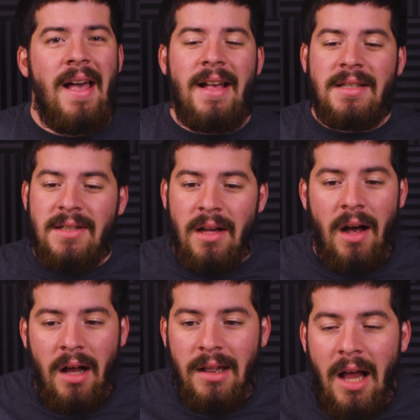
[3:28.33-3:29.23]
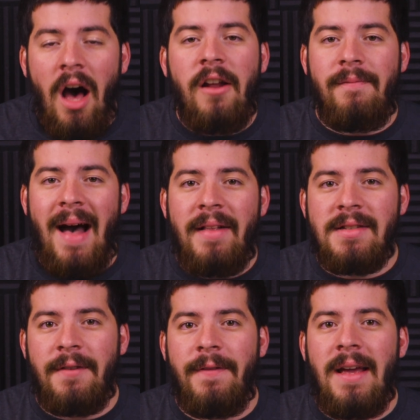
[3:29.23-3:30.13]
It's a lot of
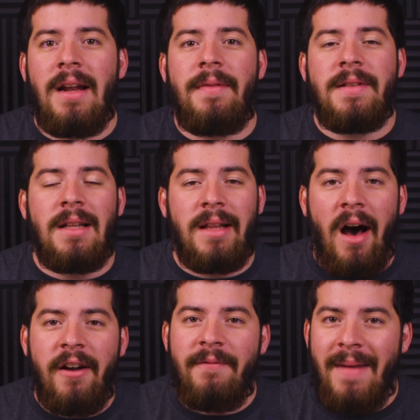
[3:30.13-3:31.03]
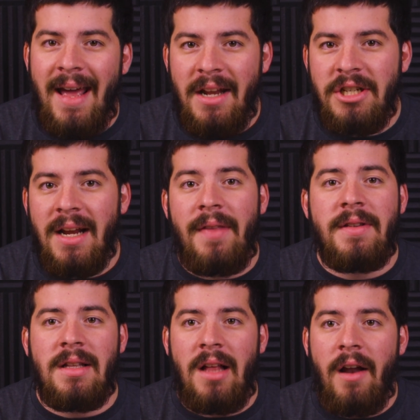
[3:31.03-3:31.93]
mouths to feed, and there's a lot of managing, and
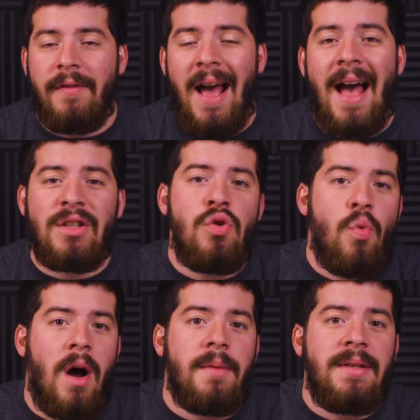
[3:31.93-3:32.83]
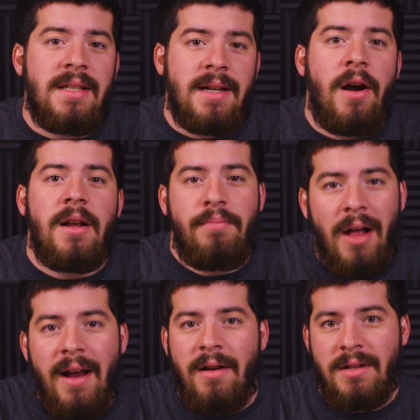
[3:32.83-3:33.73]
there's a lot of guys who want to be starting
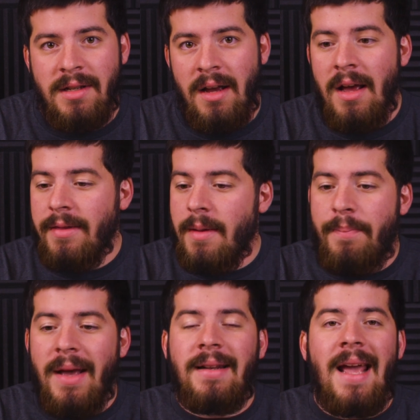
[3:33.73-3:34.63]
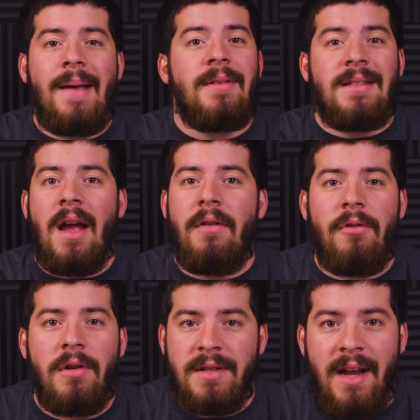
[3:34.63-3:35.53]
players. The big name is Terry
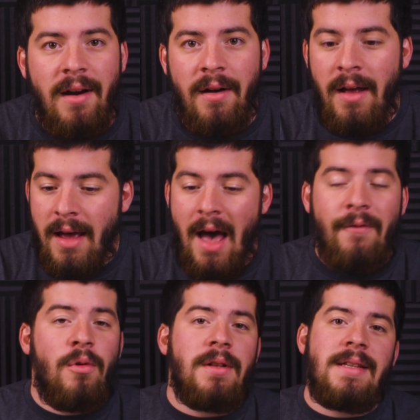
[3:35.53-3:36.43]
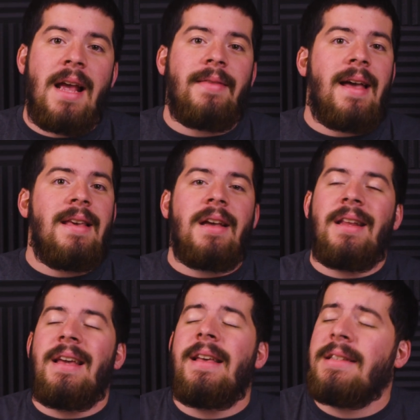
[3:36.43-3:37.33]
Rozier. Everyone's saying that he
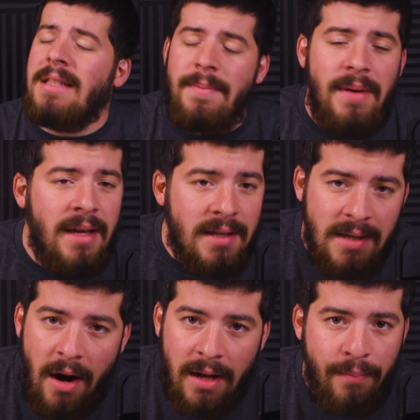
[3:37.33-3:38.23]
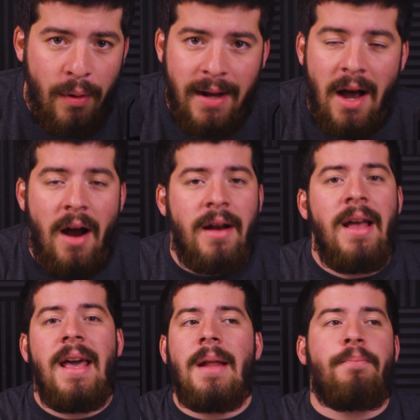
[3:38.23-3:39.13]
could easily be a starting point guard
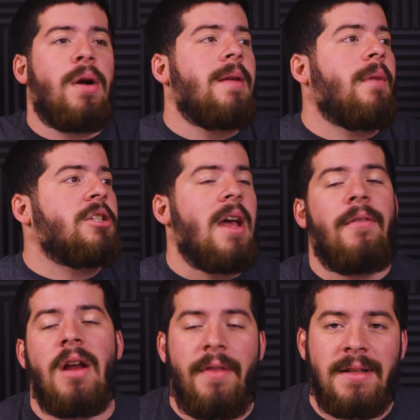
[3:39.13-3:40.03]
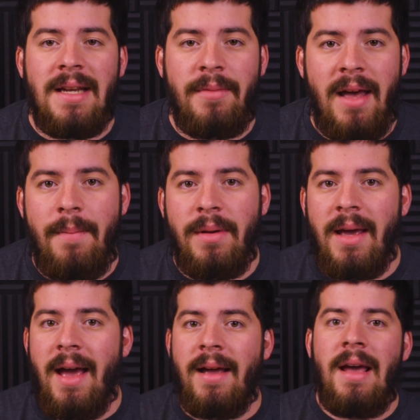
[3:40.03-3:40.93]
in pretty much every other team in the
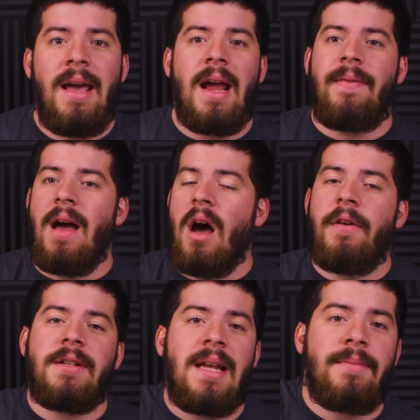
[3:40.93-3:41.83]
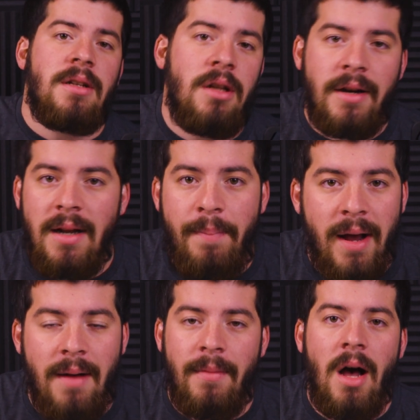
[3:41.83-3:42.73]
NBA, and that other teams are looking to
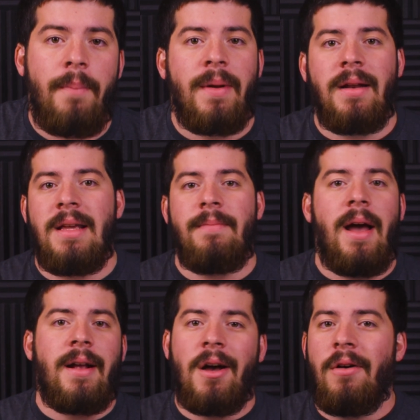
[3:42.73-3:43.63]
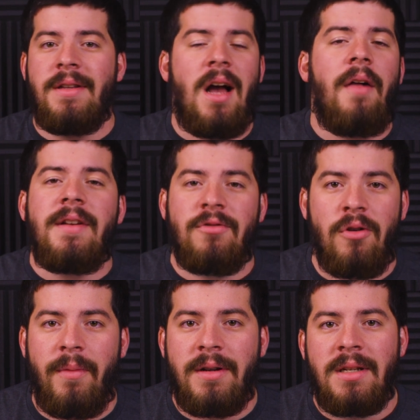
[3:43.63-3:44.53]
pick him up, and he might go. There's all these
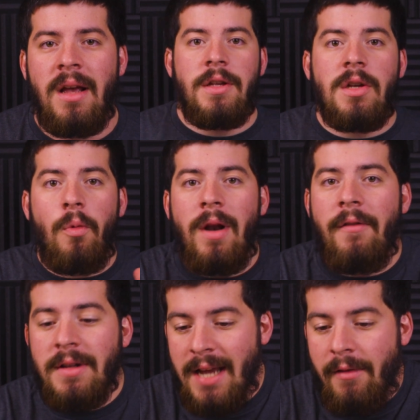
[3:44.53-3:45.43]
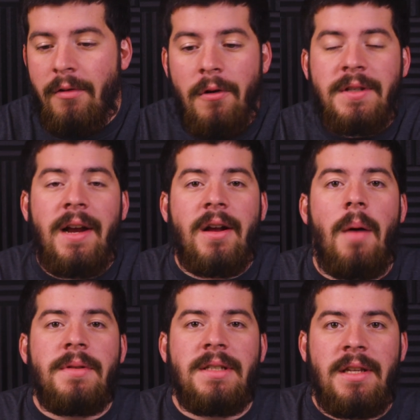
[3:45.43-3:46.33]
rumors. So whenever Terry Rozier
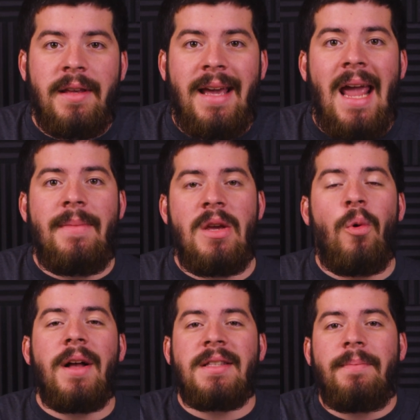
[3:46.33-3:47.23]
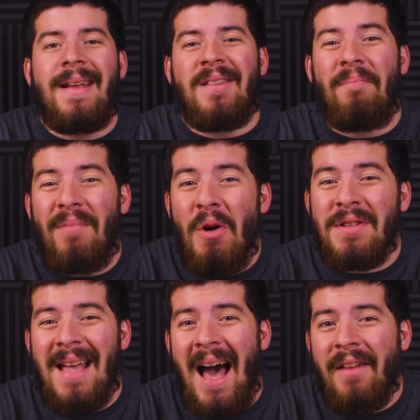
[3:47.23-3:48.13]
comes into the game, he wants to make the
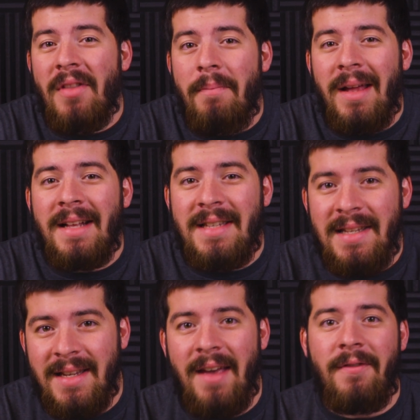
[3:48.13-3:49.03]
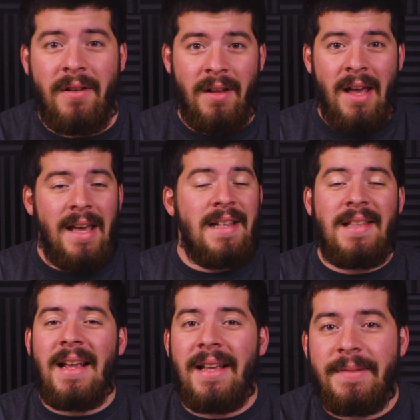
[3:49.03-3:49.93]
most out of the minutes he's given.
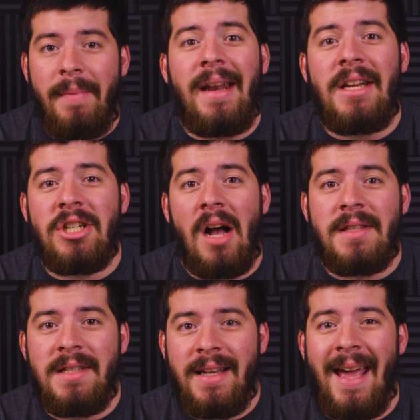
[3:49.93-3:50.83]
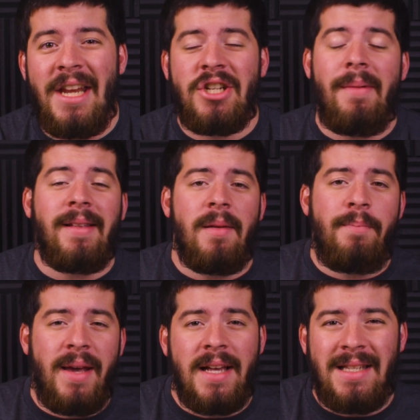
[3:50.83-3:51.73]
He's taking as many shots as he can. He's trying to make the
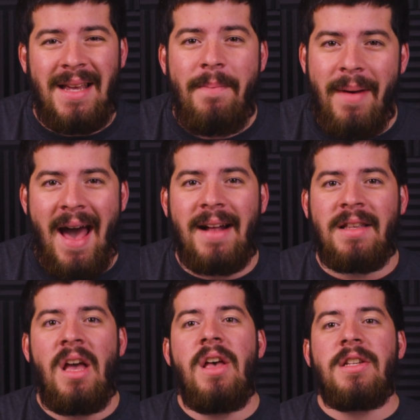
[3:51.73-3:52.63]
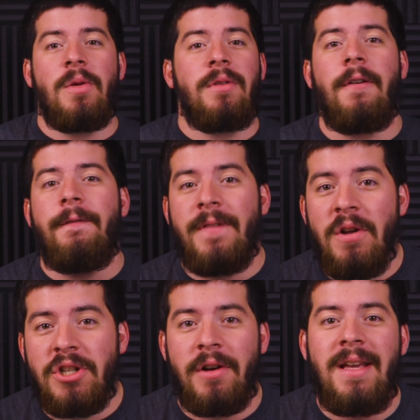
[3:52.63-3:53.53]
biggest impact, so in the
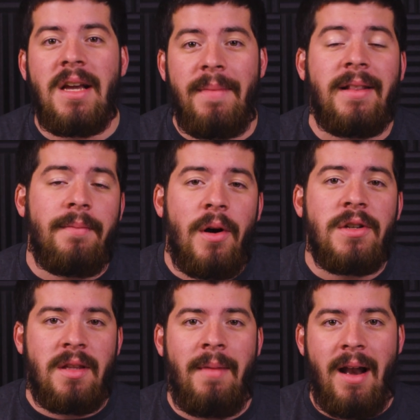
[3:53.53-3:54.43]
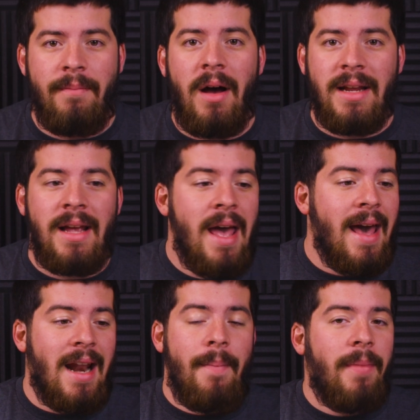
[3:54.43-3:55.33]
future, he can make the most amount of money.
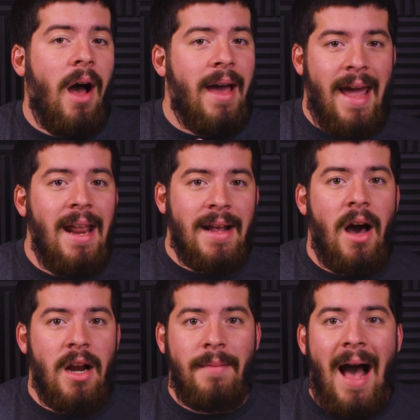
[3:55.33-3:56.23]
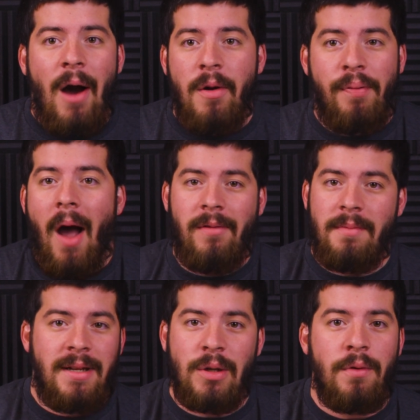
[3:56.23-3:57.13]
And I'm not hating on him. I would
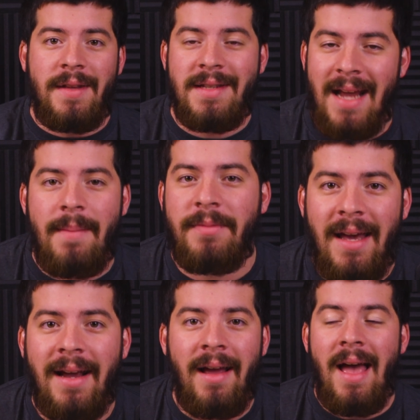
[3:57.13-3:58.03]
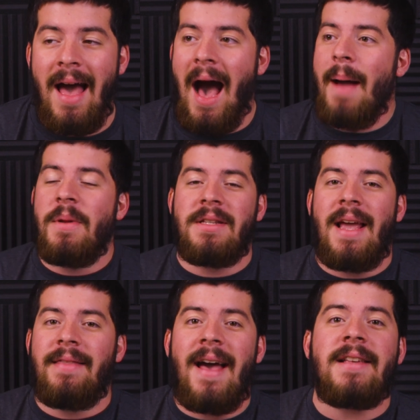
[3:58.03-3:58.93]
probably be doing the same thing. I'm just
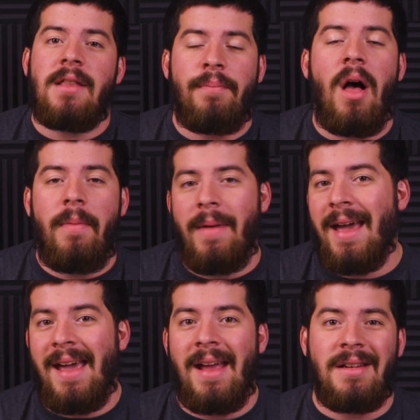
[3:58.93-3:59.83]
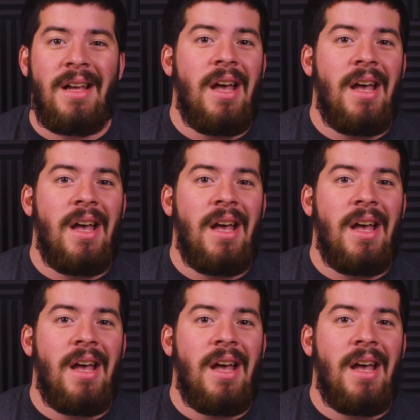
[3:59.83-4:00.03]
saying that's the problem at hand.